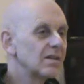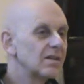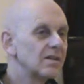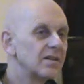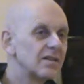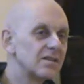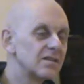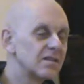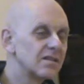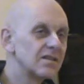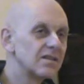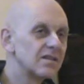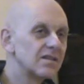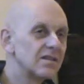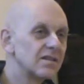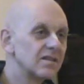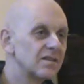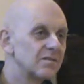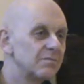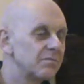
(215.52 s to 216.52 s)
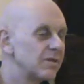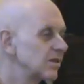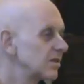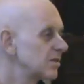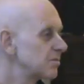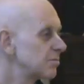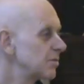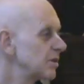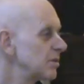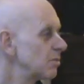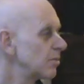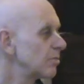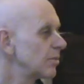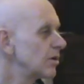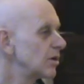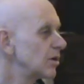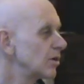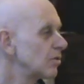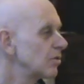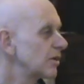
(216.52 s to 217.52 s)
it's people
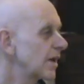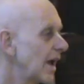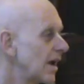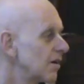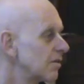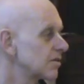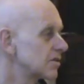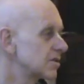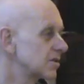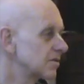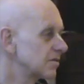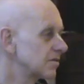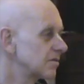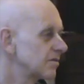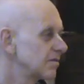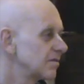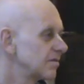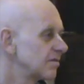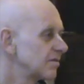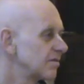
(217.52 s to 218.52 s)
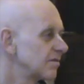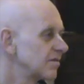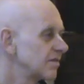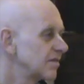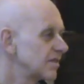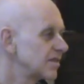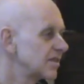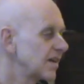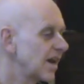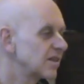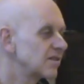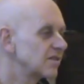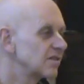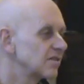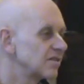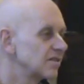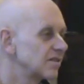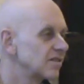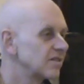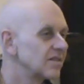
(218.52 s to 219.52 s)
with low character. It's
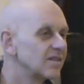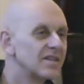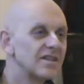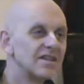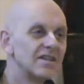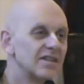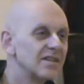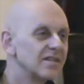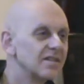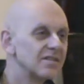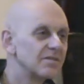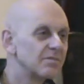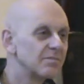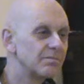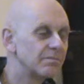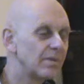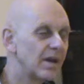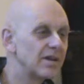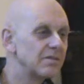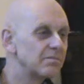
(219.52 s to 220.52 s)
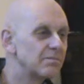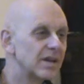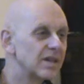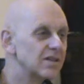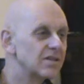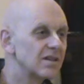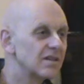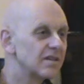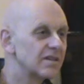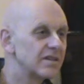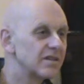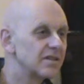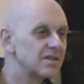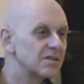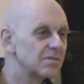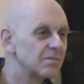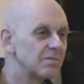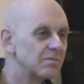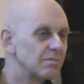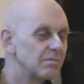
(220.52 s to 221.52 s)
actually basically
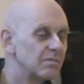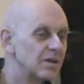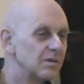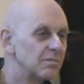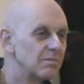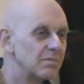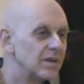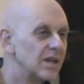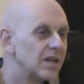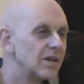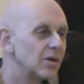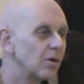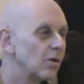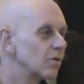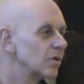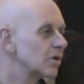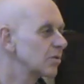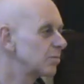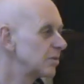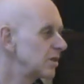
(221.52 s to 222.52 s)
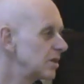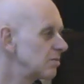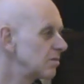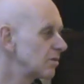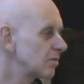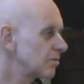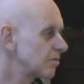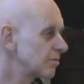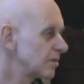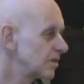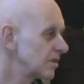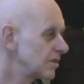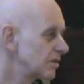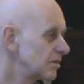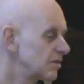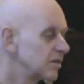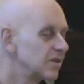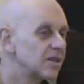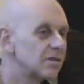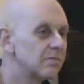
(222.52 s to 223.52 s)
it's mediocre people we
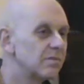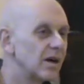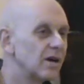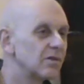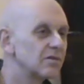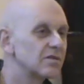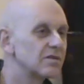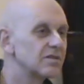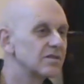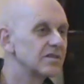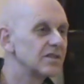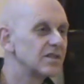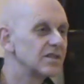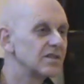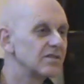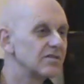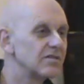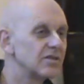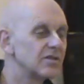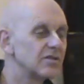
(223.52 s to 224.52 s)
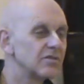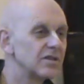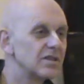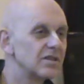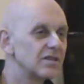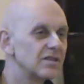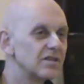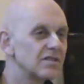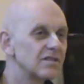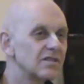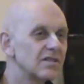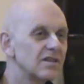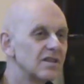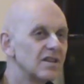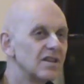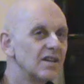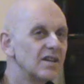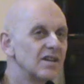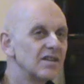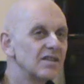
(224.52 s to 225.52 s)
hear about. In
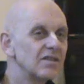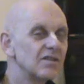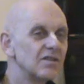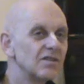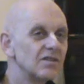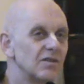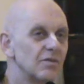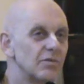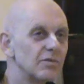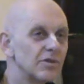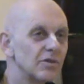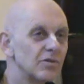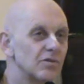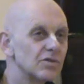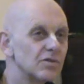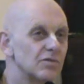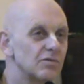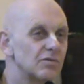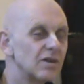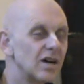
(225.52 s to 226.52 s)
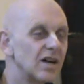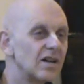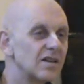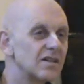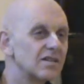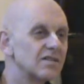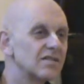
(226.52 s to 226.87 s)
those who are